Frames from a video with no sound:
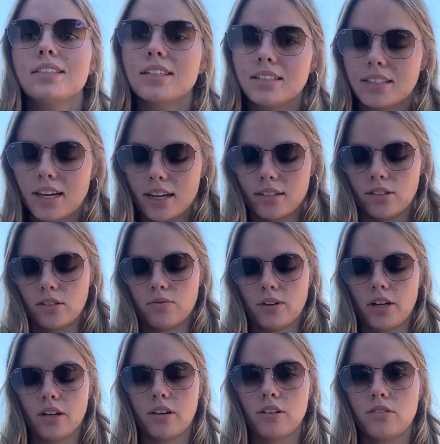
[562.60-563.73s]
Texas
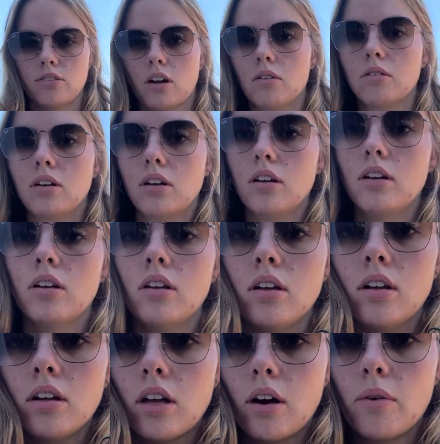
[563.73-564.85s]
rig. So
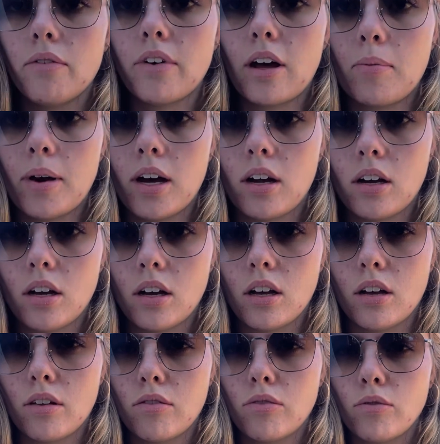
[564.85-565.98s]
we've got about
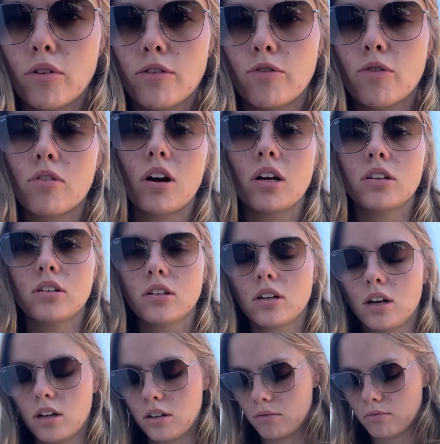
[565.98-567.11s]
a 3 or 4/0 hook,
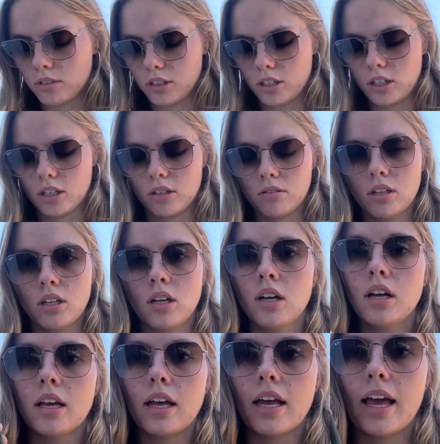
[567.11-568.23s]
I don't really know,
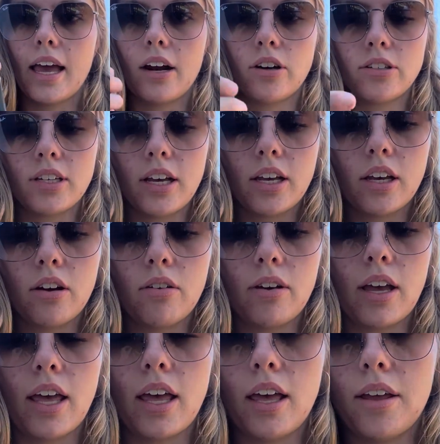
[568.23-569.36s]
and our Senko,
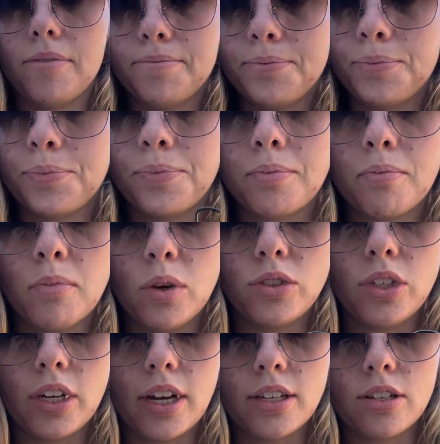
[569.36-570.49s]
and most of you
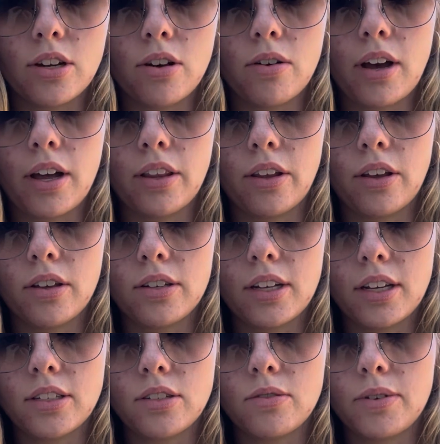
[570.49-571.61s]
guys know how the
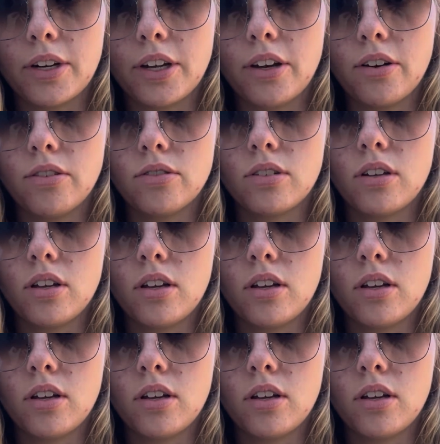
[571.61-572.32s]
Texas rig goes.